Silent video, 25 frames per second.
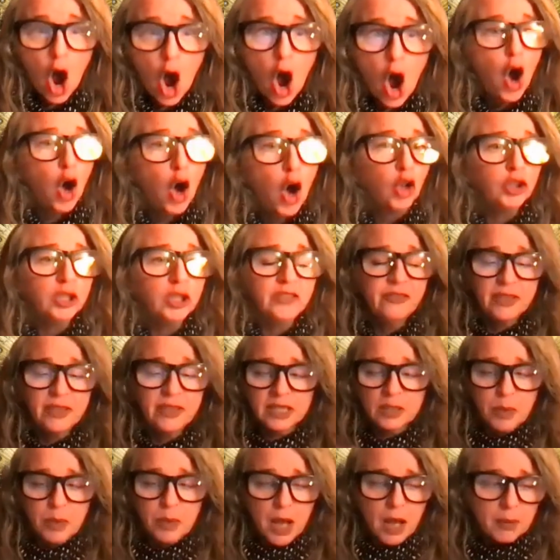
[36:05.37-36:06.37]
All of
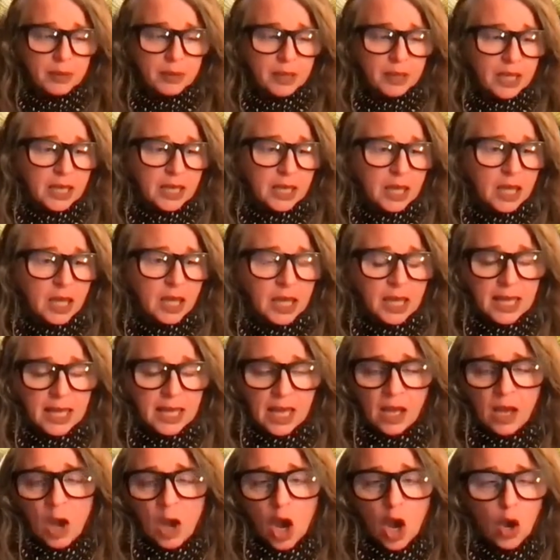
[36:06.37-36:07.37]
it's public,
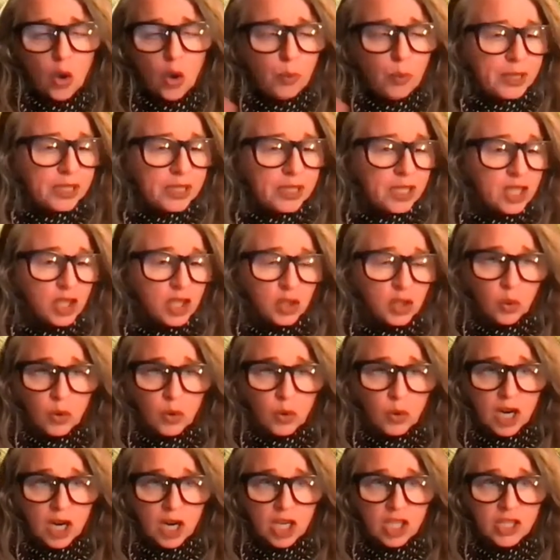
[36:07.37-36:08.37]
open
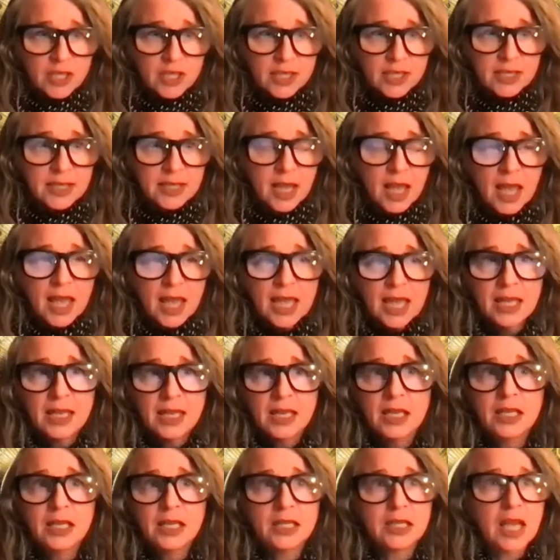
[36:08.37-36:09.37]
source.
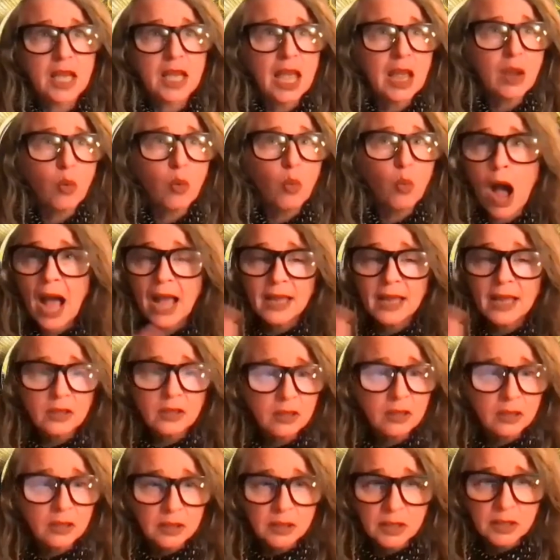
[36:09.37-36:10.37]
It is a
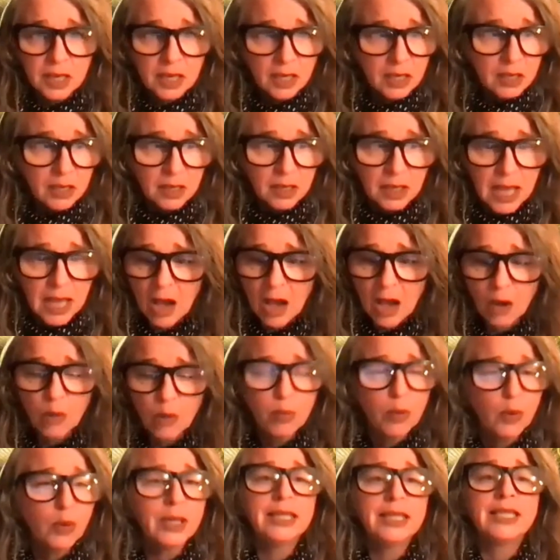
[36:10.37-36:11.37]
wild
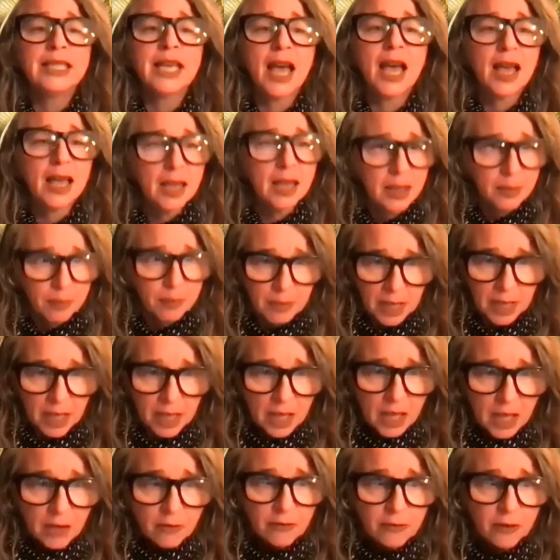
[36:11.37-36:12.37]
cowboy time
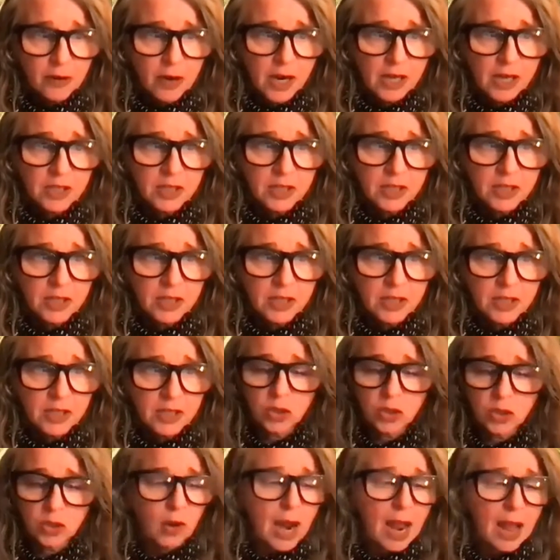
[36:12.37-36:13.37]
for us to
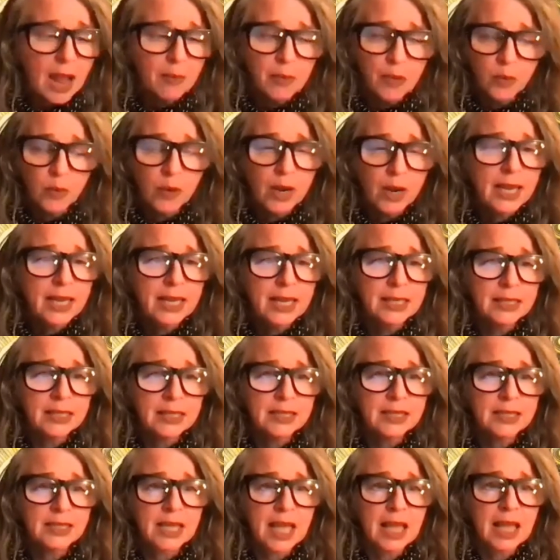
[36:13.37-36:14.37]
just grab the
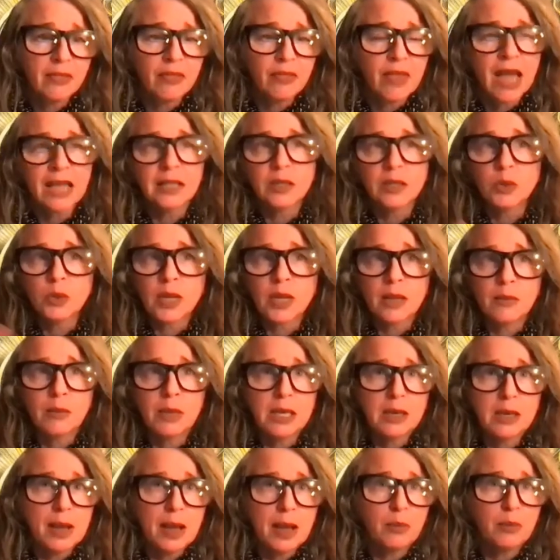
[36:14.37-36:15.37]
reins. And that's what I
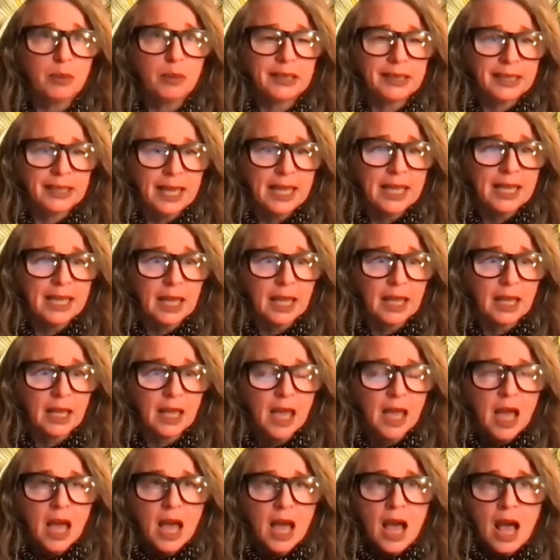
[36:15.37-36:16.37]
mean about
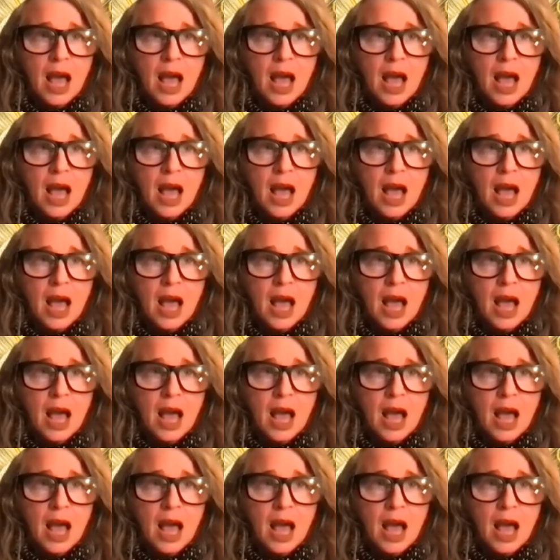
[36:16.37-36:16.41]
playing.